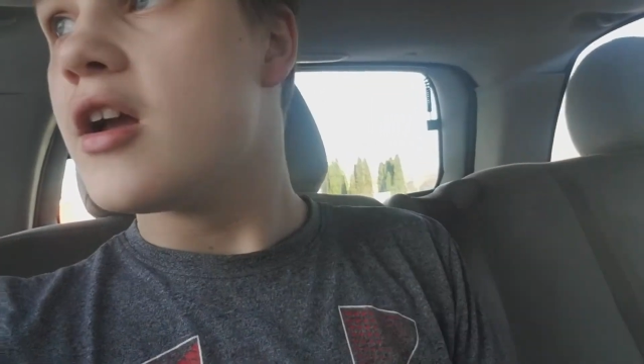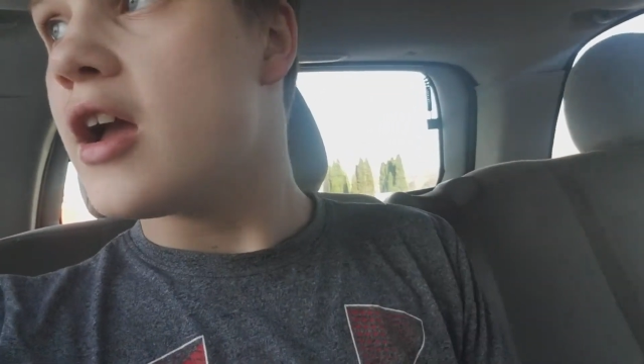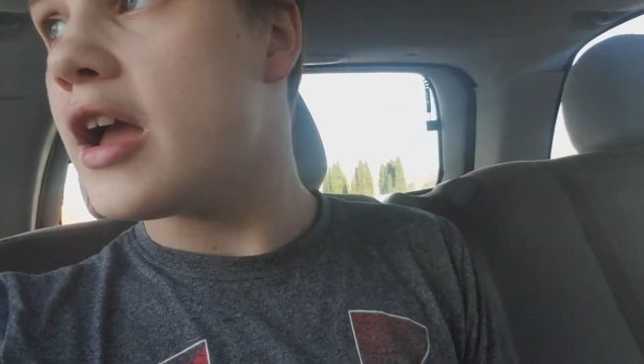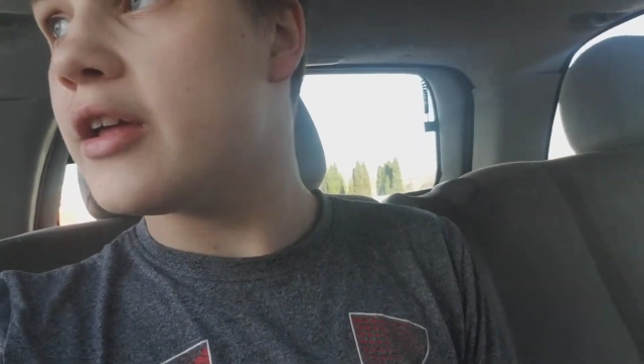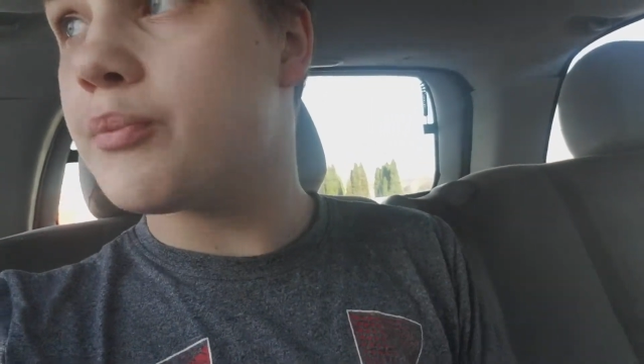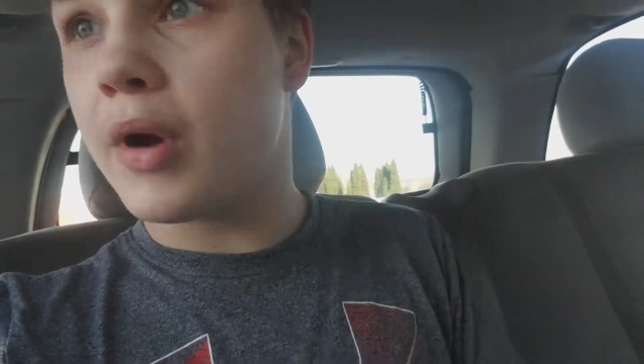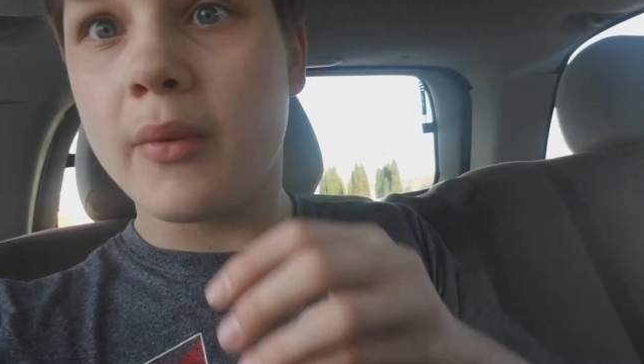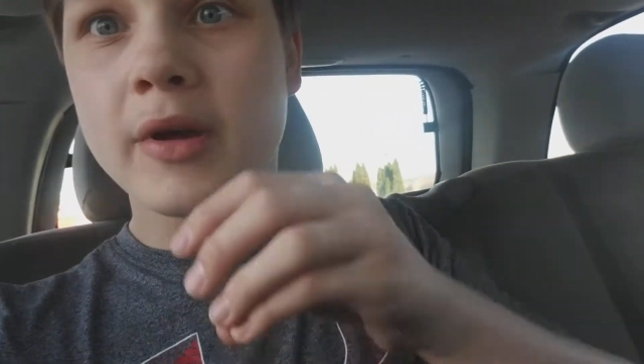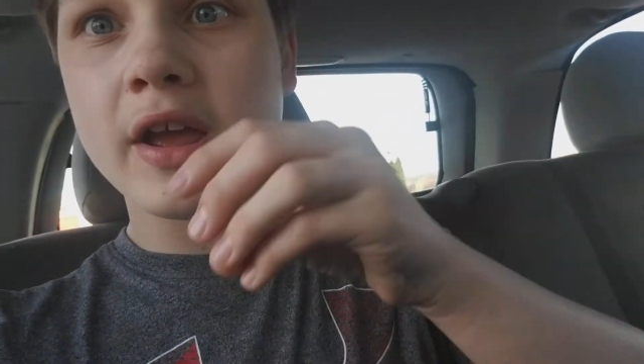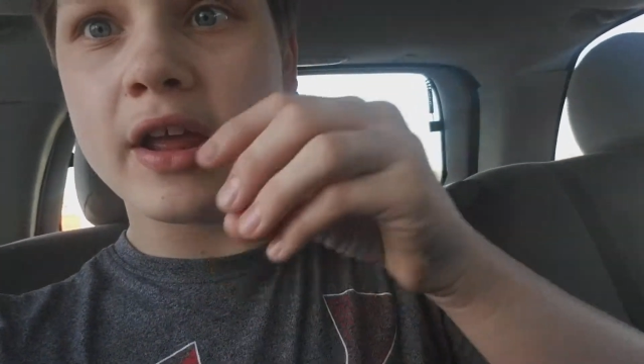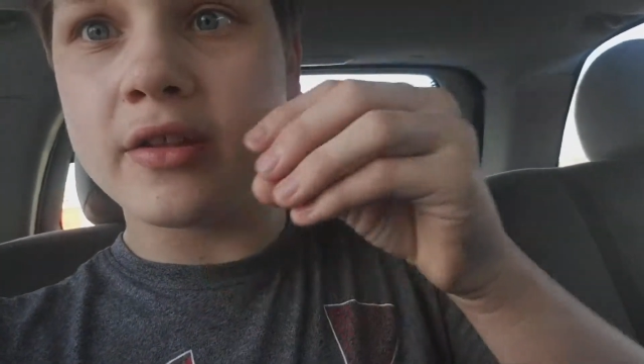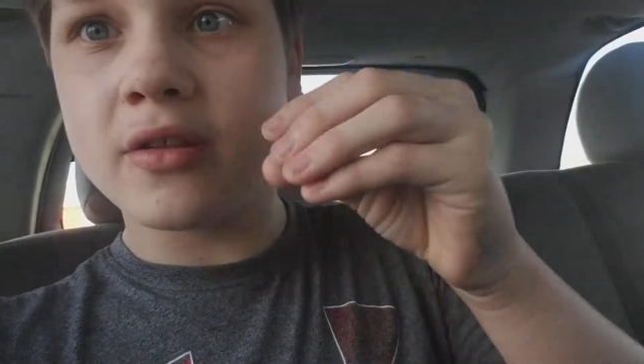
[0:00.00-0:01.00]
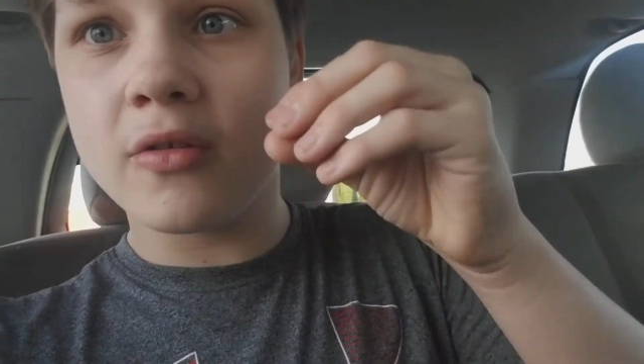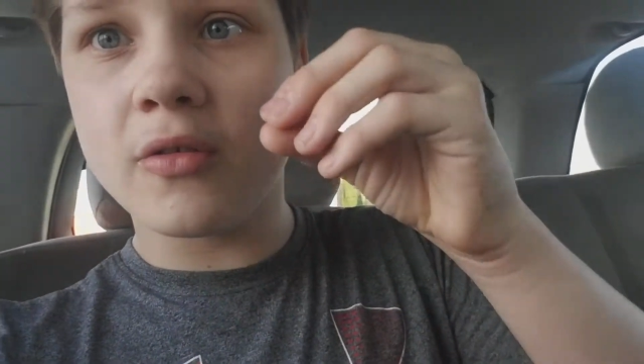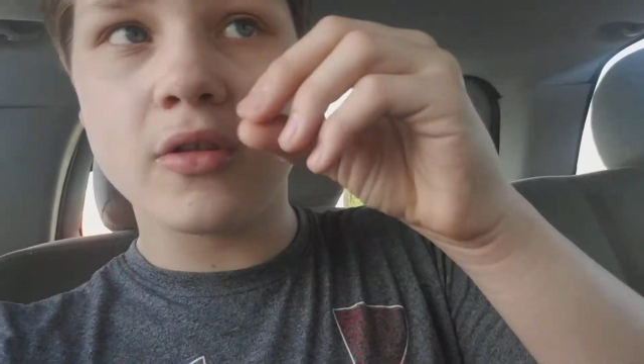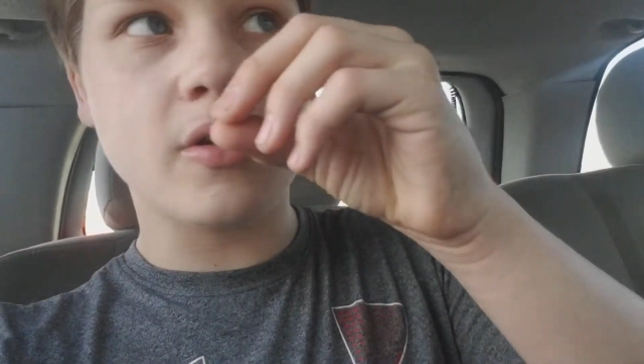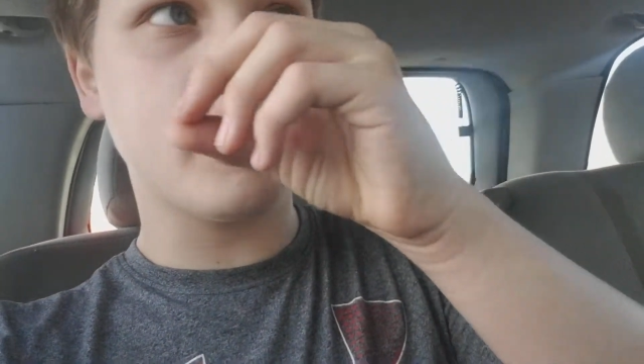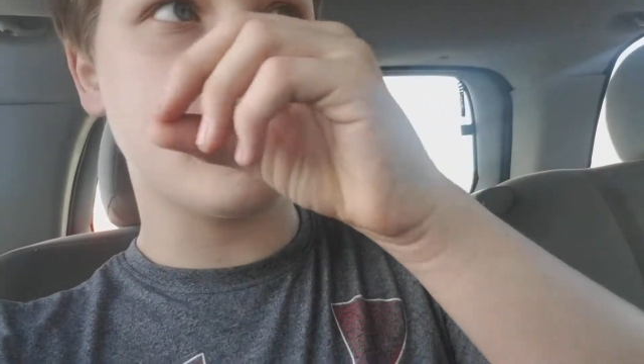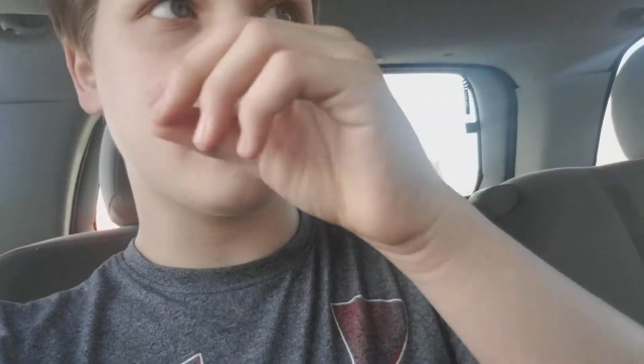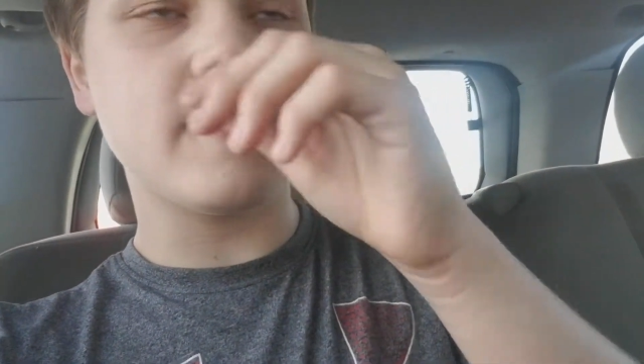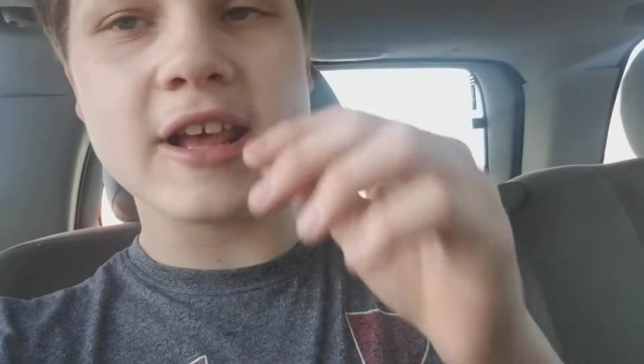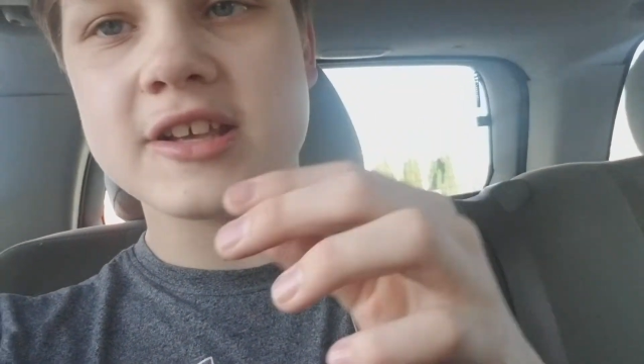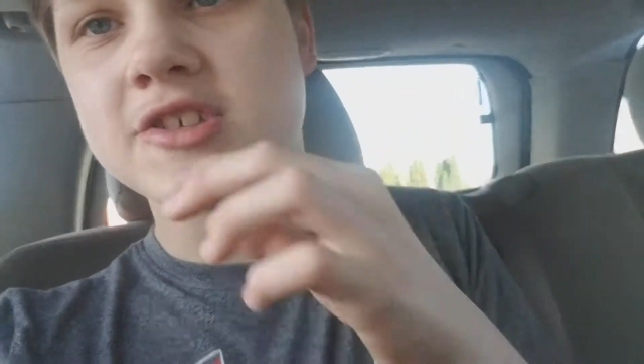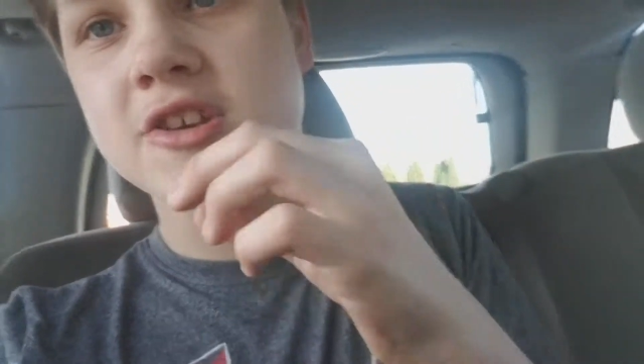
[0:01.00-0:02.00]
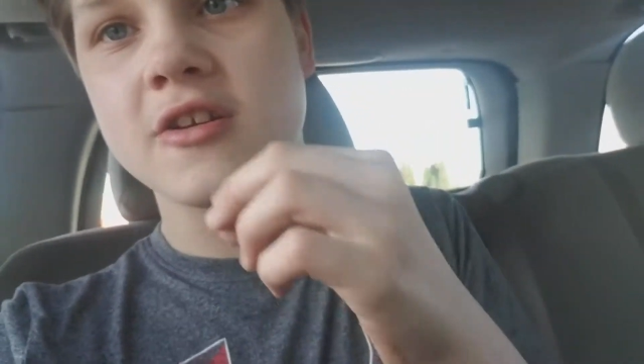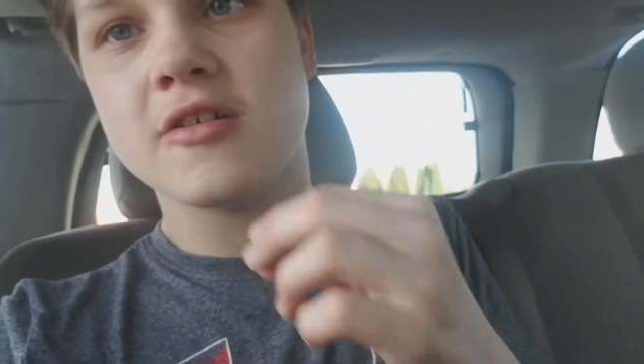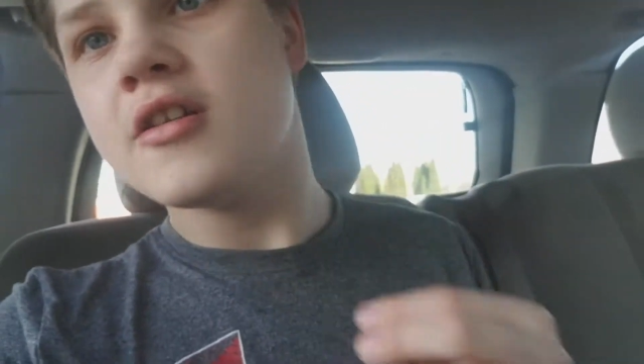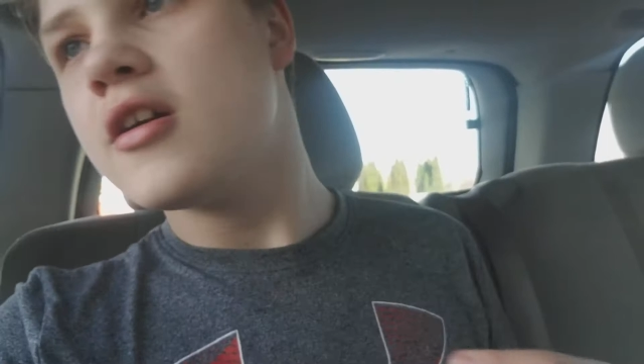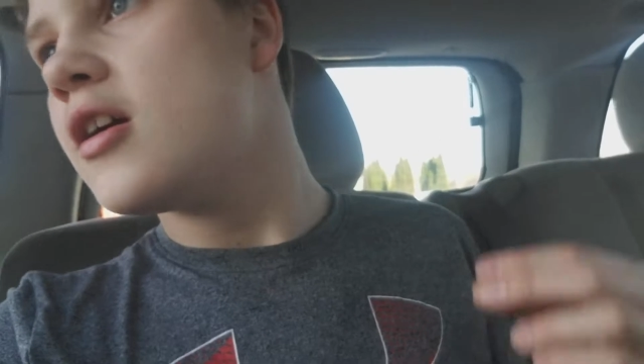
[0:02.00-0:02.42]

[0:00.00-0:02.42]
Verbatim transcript: and probably into a little bit of next year.